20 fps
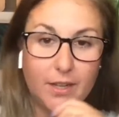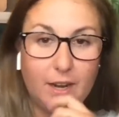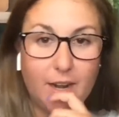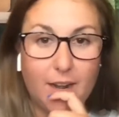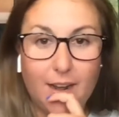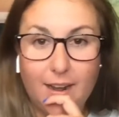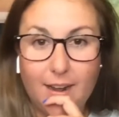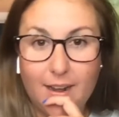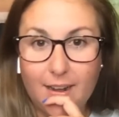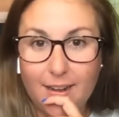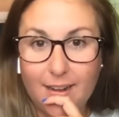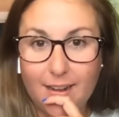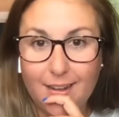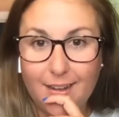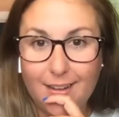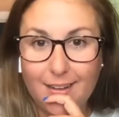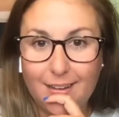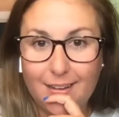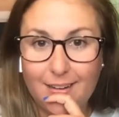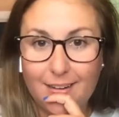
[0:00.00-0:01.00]
that
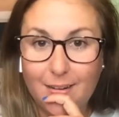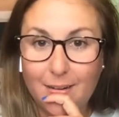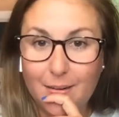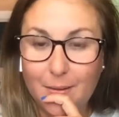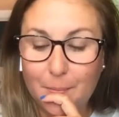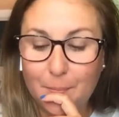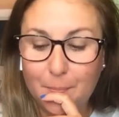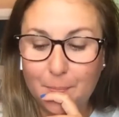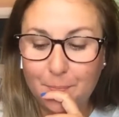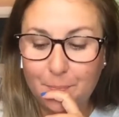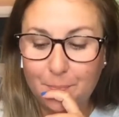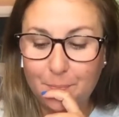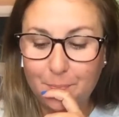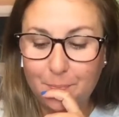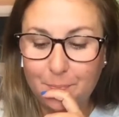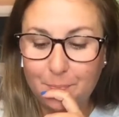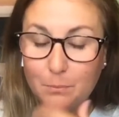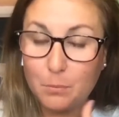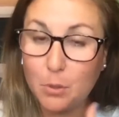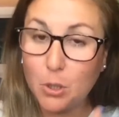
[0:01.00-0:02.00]
I
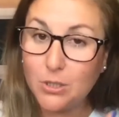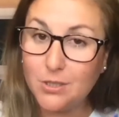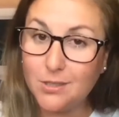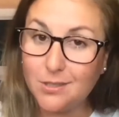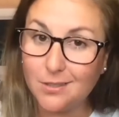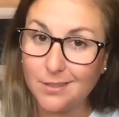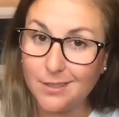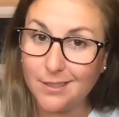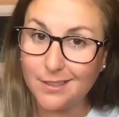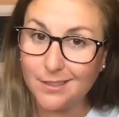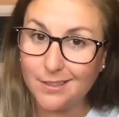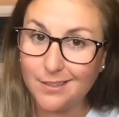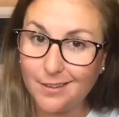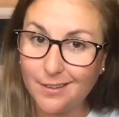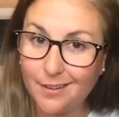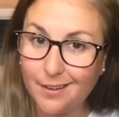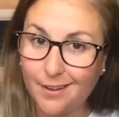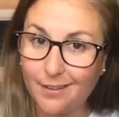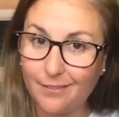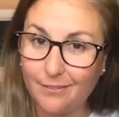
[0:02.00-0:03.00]
personally
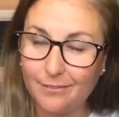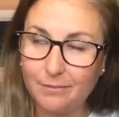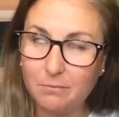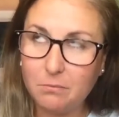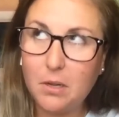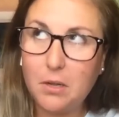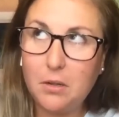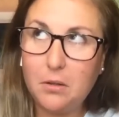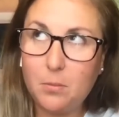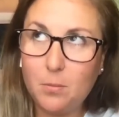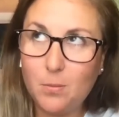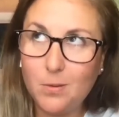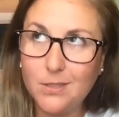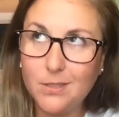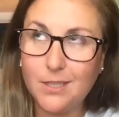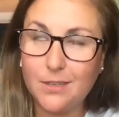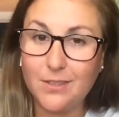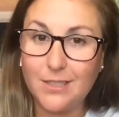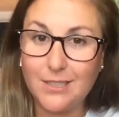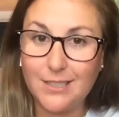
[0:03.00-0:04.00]
have
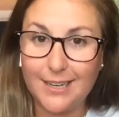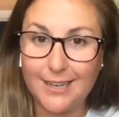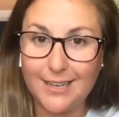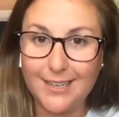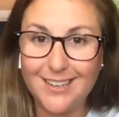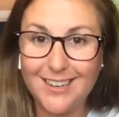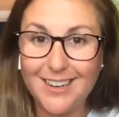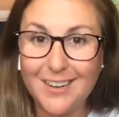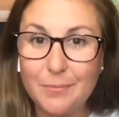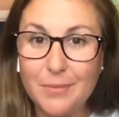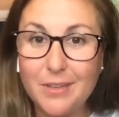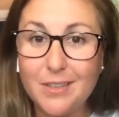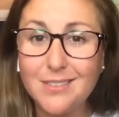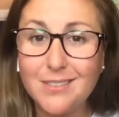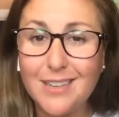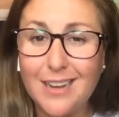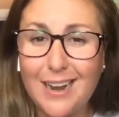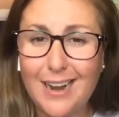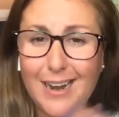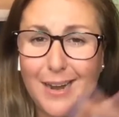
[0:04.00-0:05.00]
almost every day
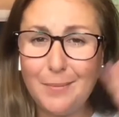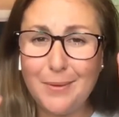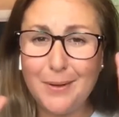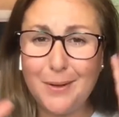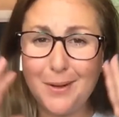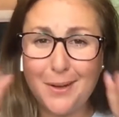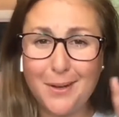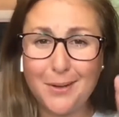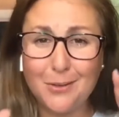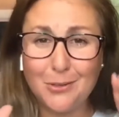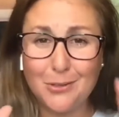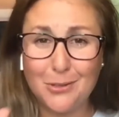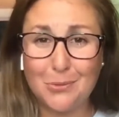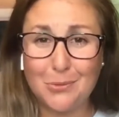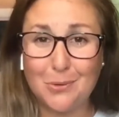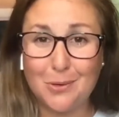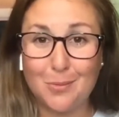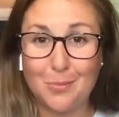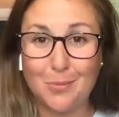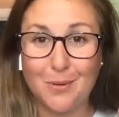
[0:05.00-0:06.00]
because I'm an utter
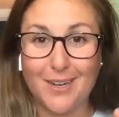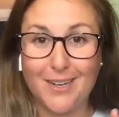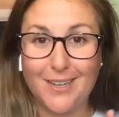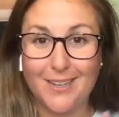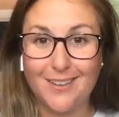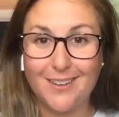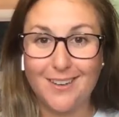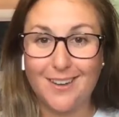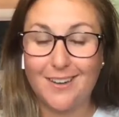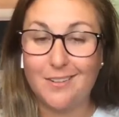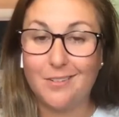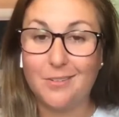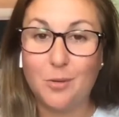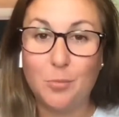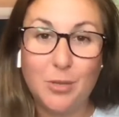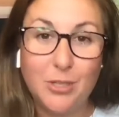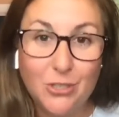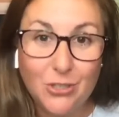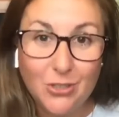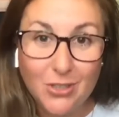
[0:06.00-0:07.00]
squirrel brain. I don't know
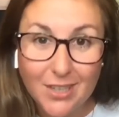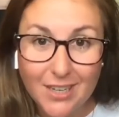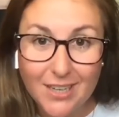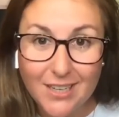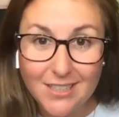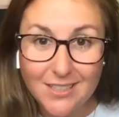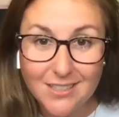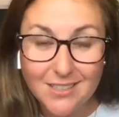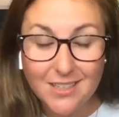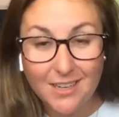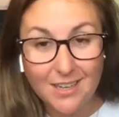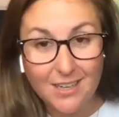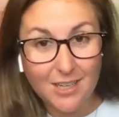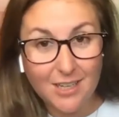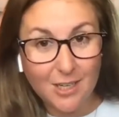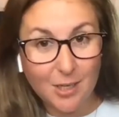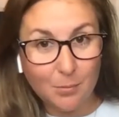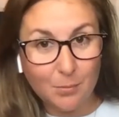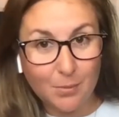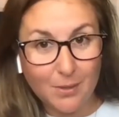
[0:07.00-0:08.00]
about you guys,
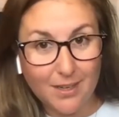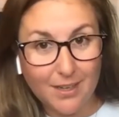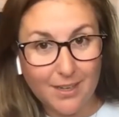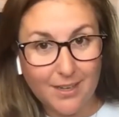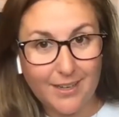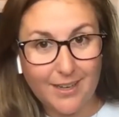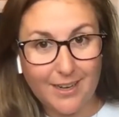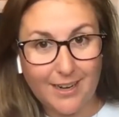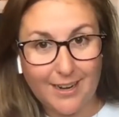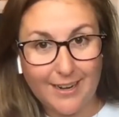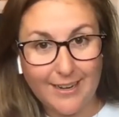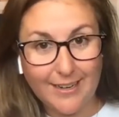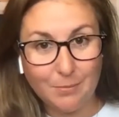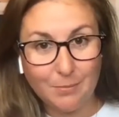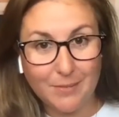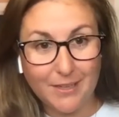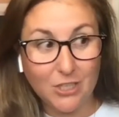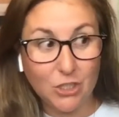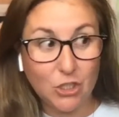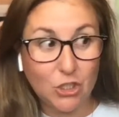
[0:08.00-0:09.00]
but I
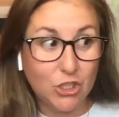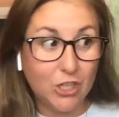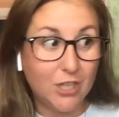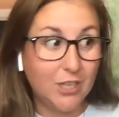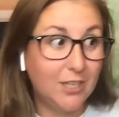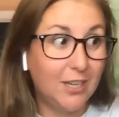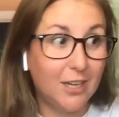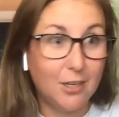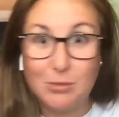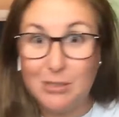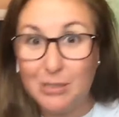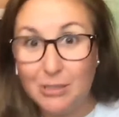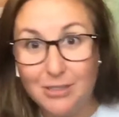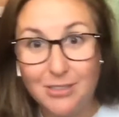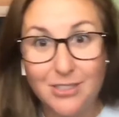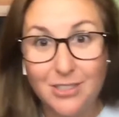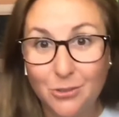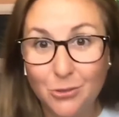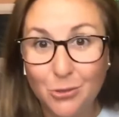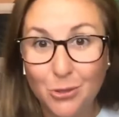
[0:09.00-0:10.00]
am like shiny
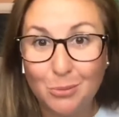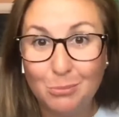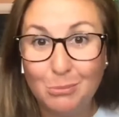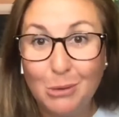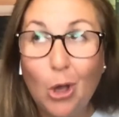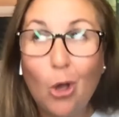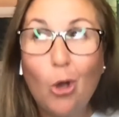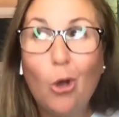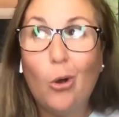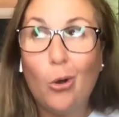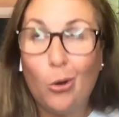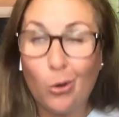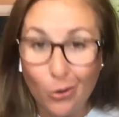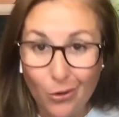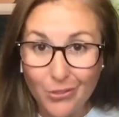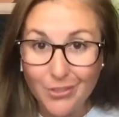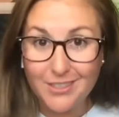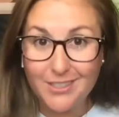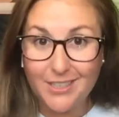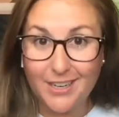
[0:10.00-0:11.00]
object syndrome
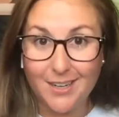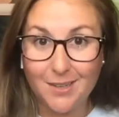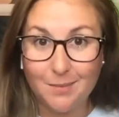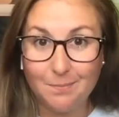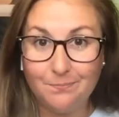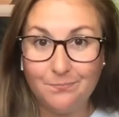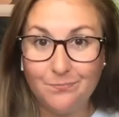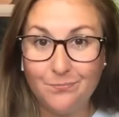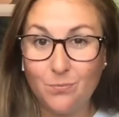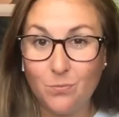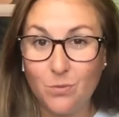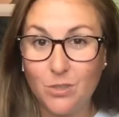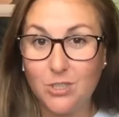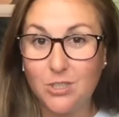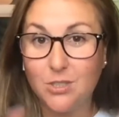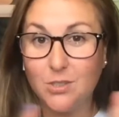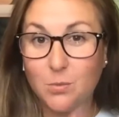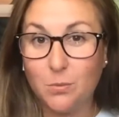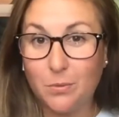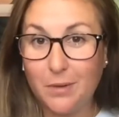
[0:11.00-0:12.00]
all the time,
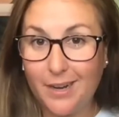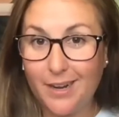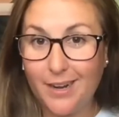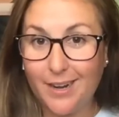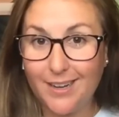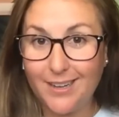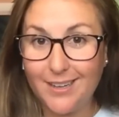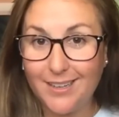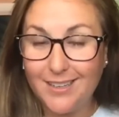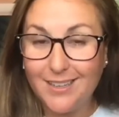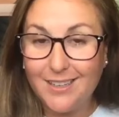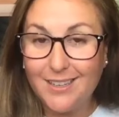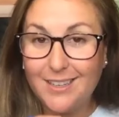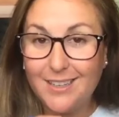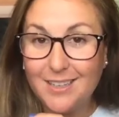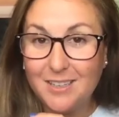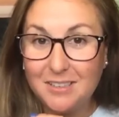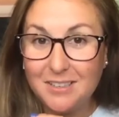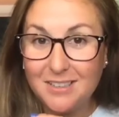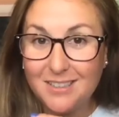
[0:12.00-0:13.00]
which is why
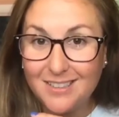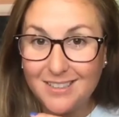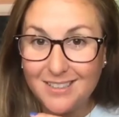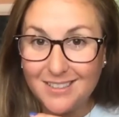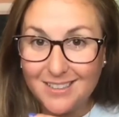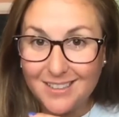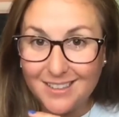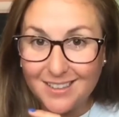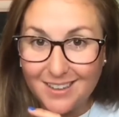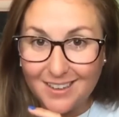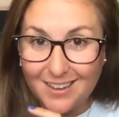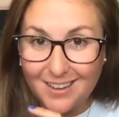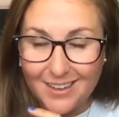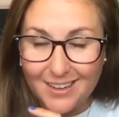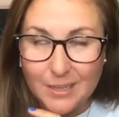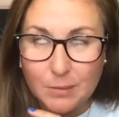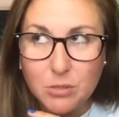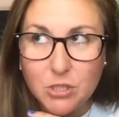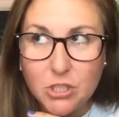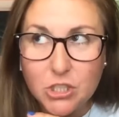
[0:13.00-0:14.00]

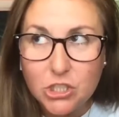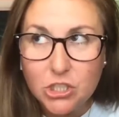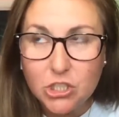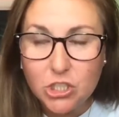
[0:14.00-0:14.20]
I am